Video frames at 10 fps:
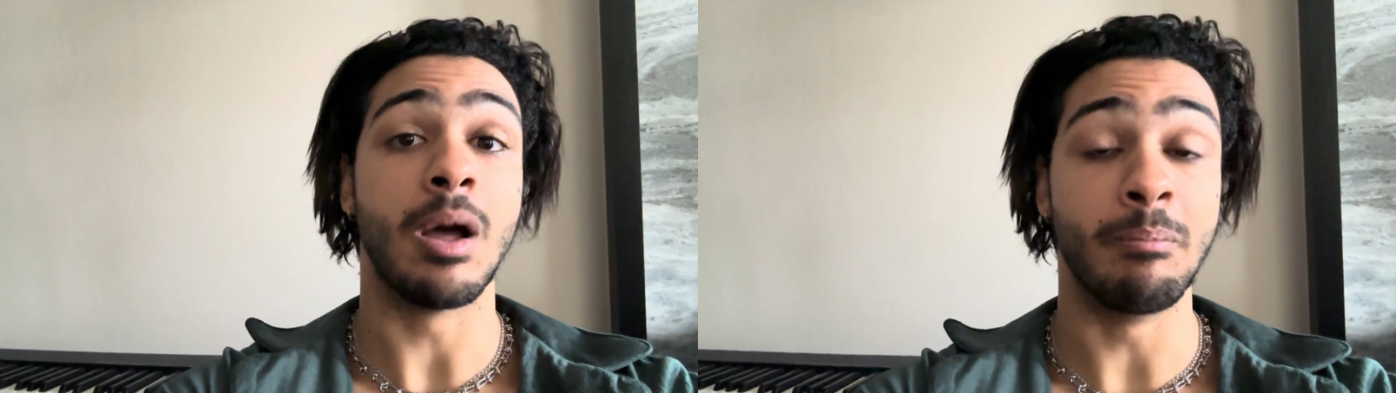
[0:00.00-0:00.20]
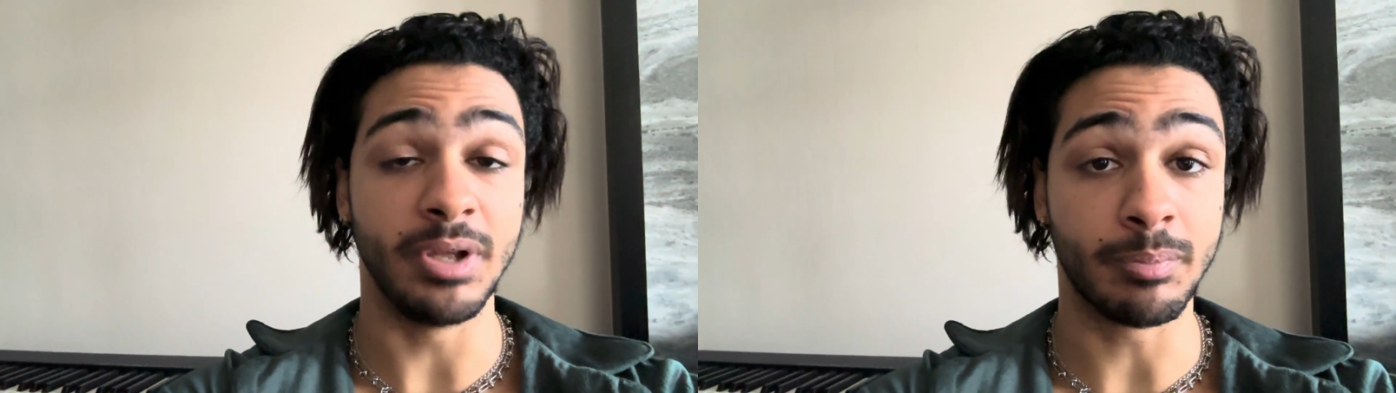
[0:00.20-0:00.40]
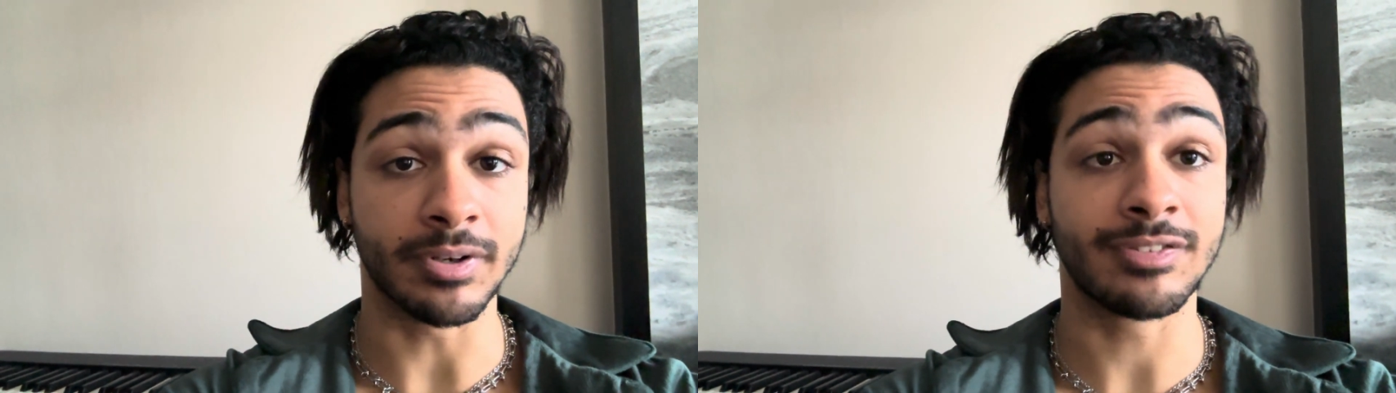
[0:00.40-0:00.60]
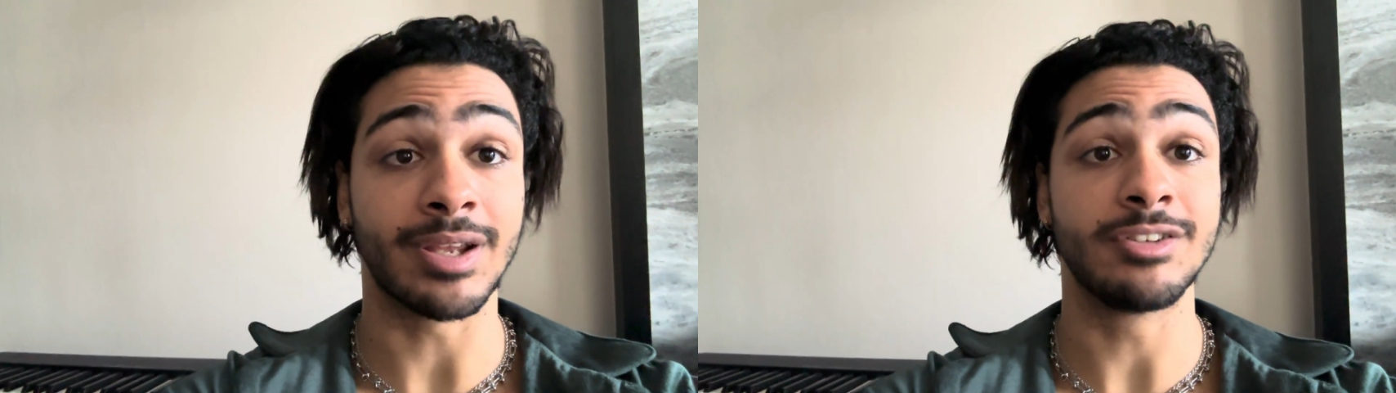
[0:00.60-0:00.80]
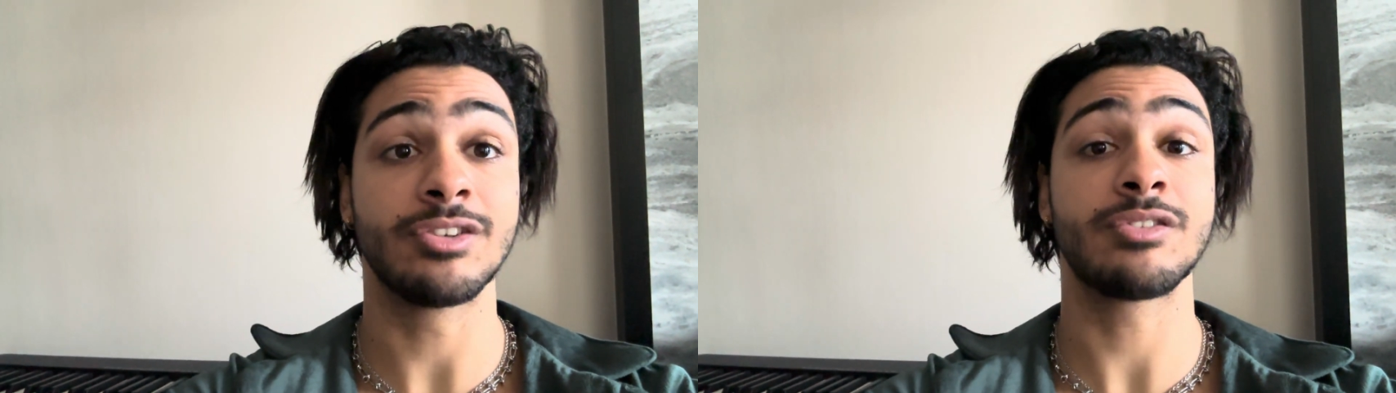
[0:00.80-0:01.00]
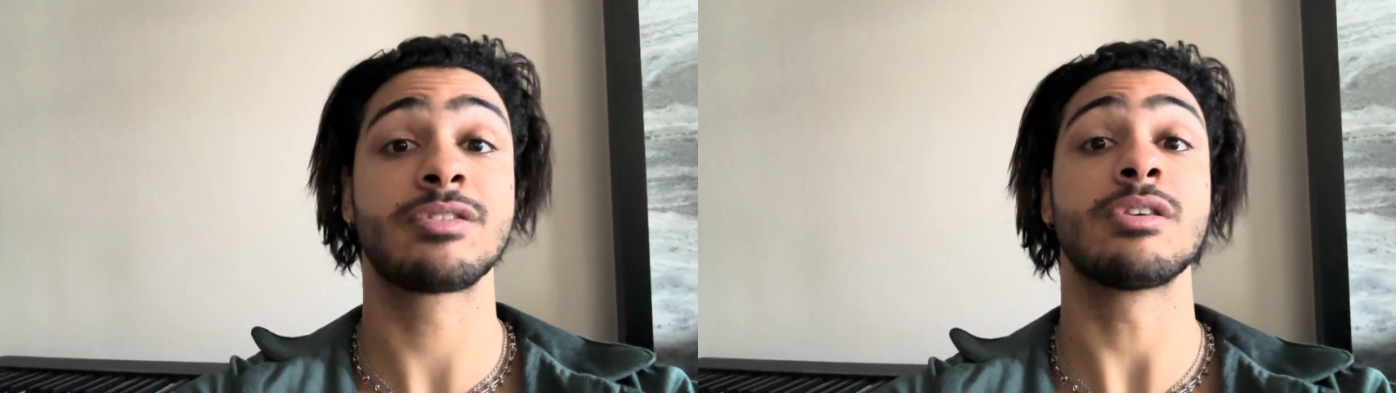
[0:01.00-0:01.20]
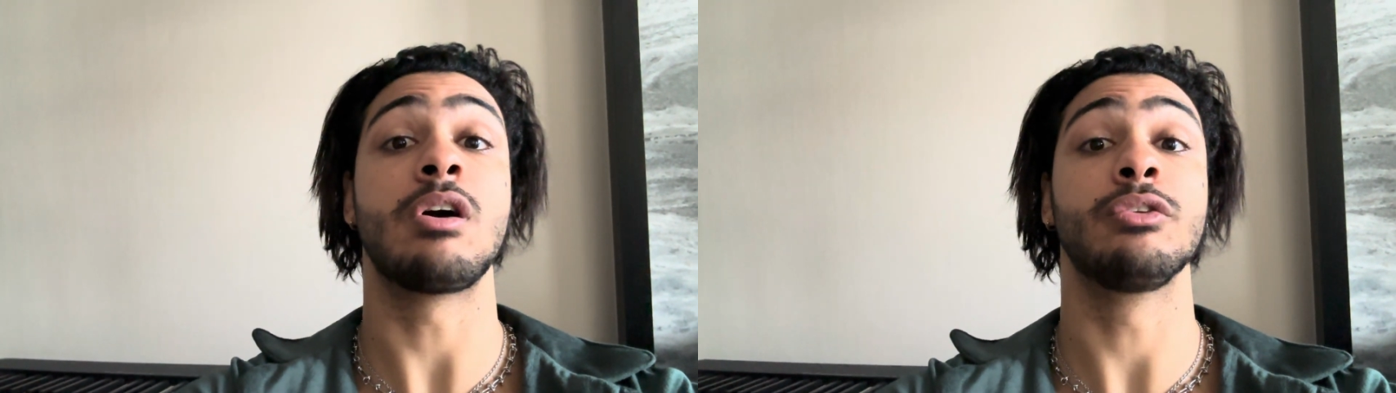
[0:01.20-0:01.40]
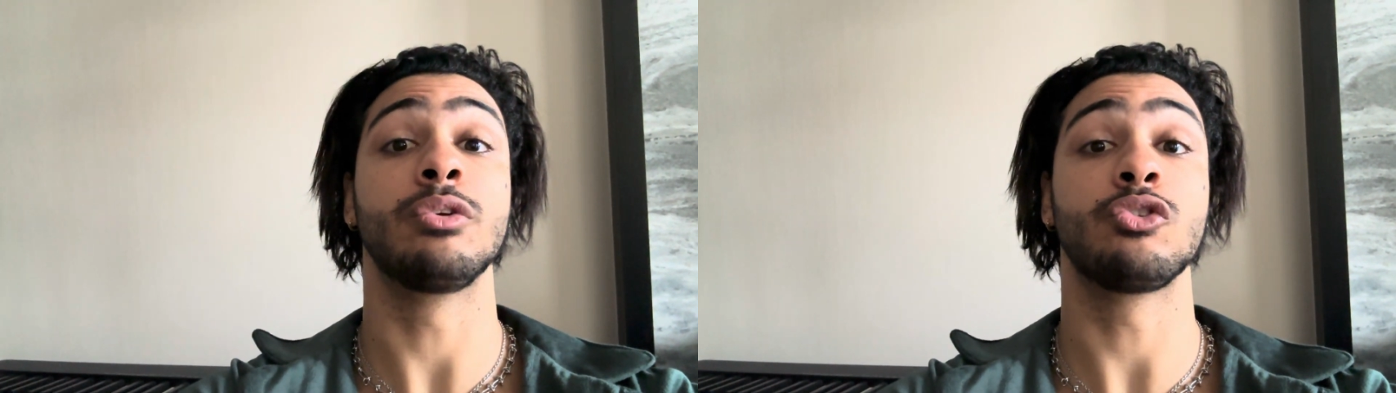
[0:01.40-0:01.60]
big percentages
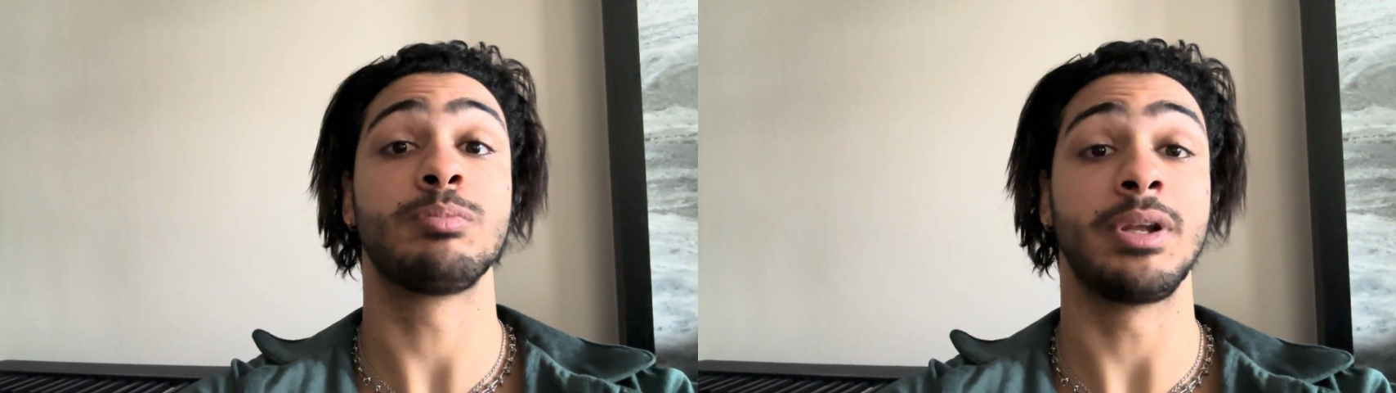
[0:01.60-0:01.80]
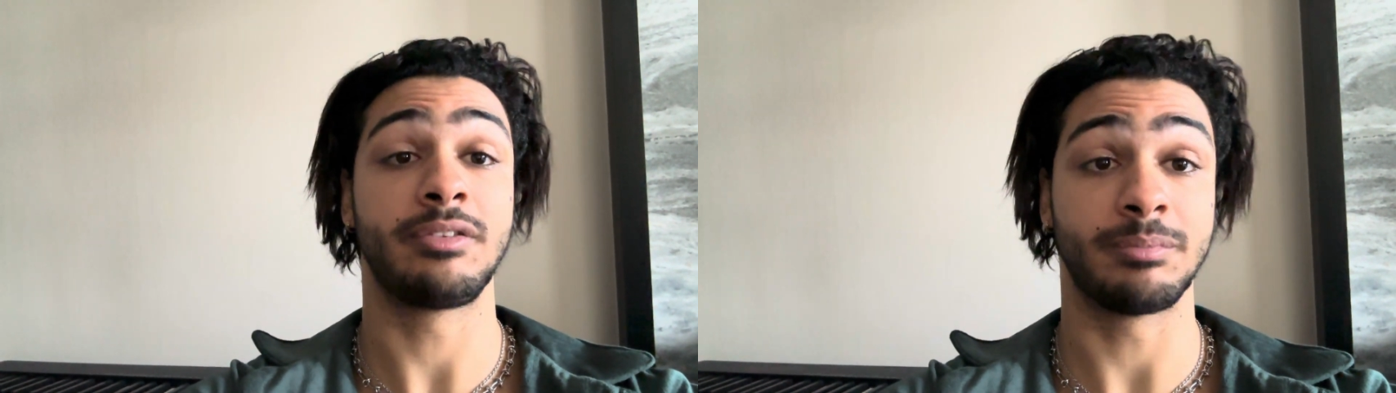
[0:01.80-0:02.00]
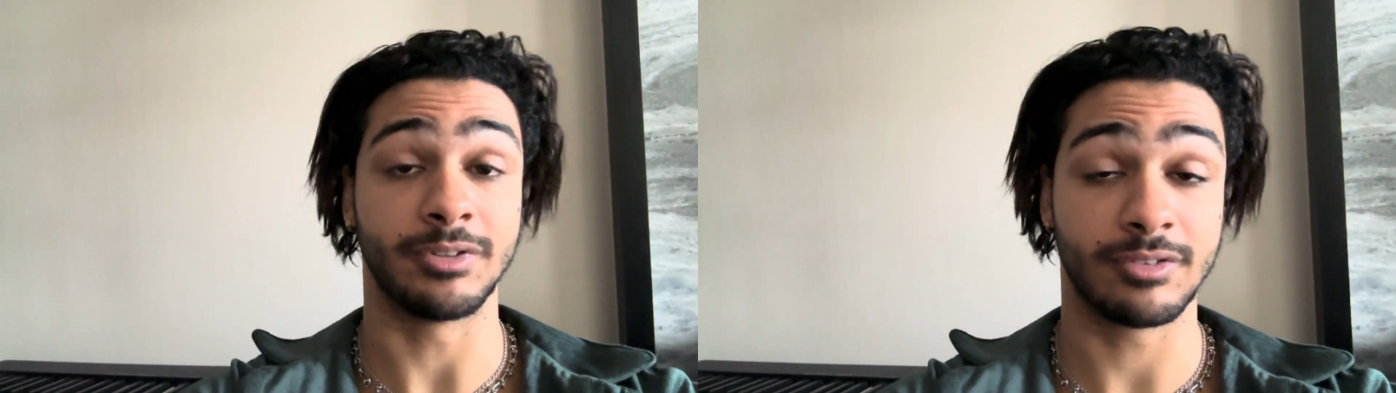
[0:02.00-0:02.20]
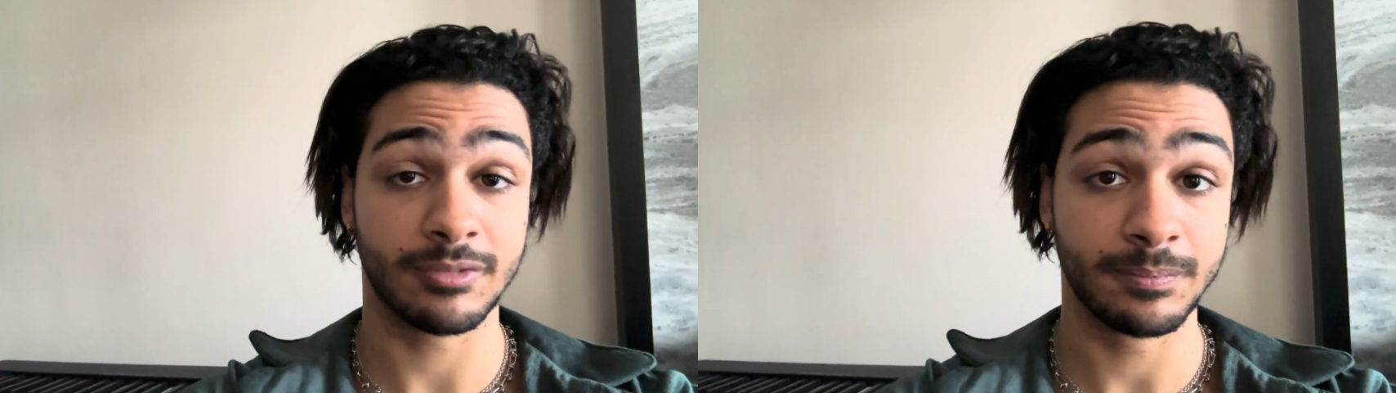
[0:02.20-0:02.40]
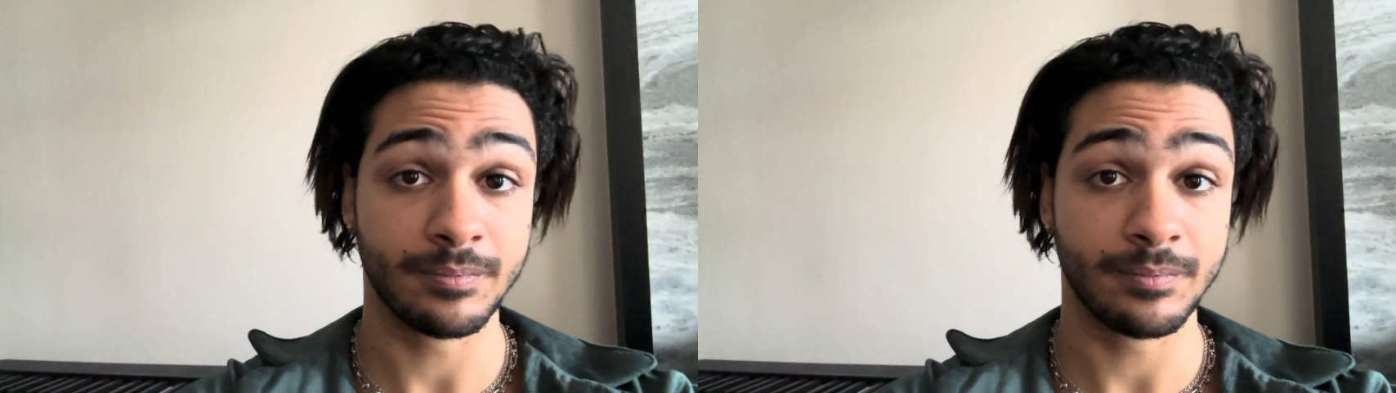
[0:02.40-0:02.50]
on those placements.